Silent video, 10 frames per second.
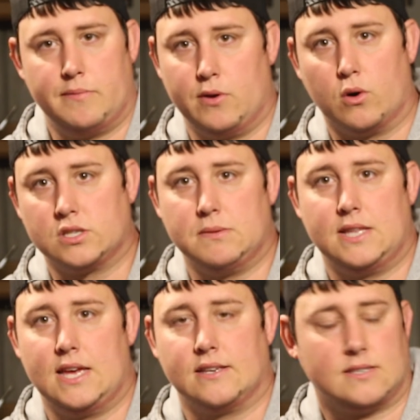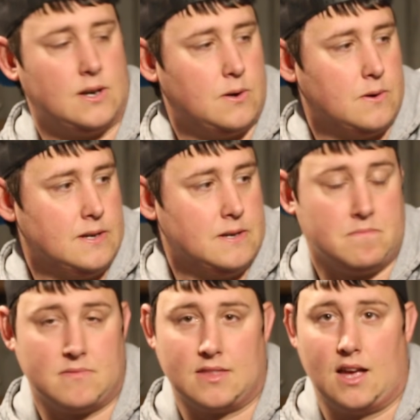be awesome in here. So
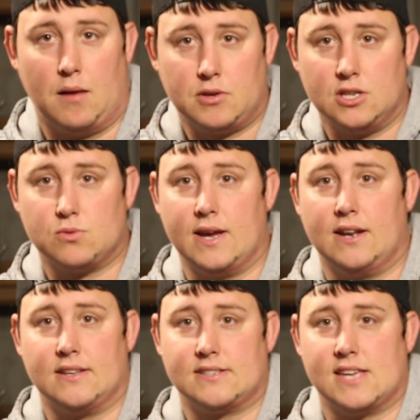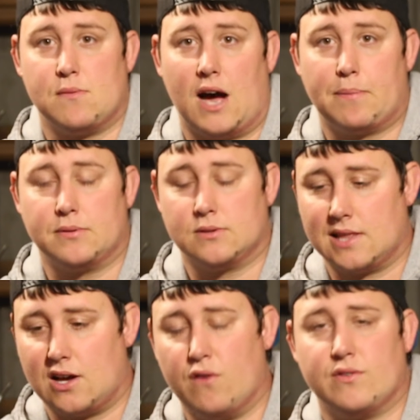I'm just waiting and seeing what happens
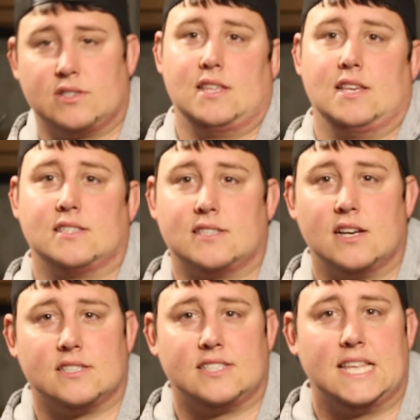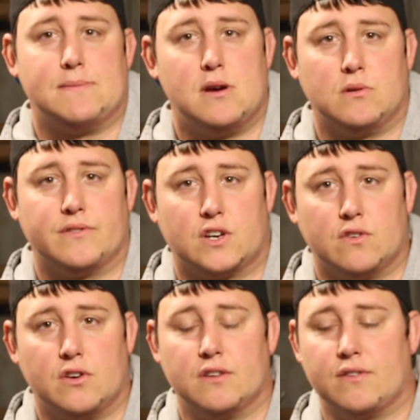with that. Obviously the uncertainty at the moment with
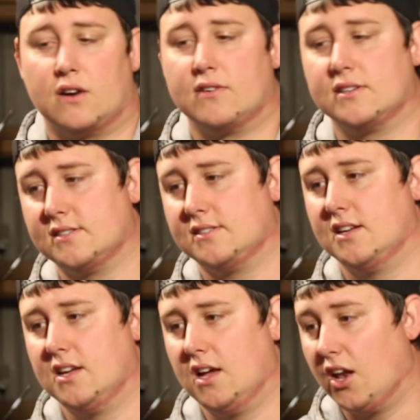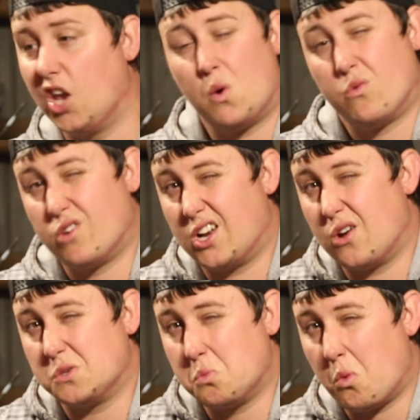coronavirus, and no one really
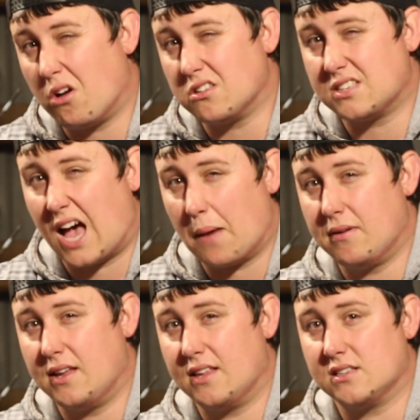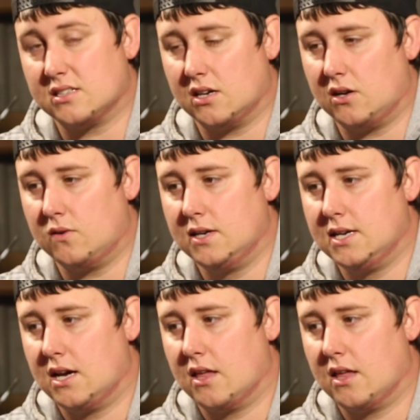knows what's happening, so